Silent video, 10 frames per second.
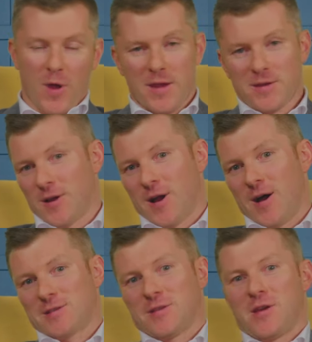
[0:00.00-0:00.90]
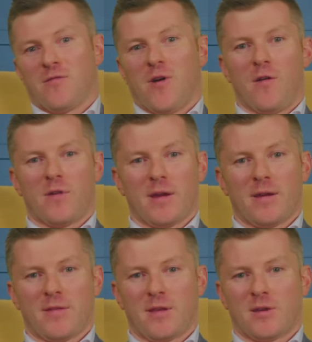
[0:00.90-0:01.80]
wind are constantly evolving.
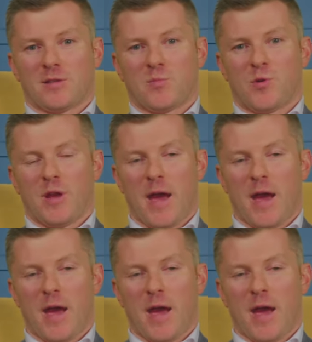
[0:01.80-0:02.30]
I think that's a pretty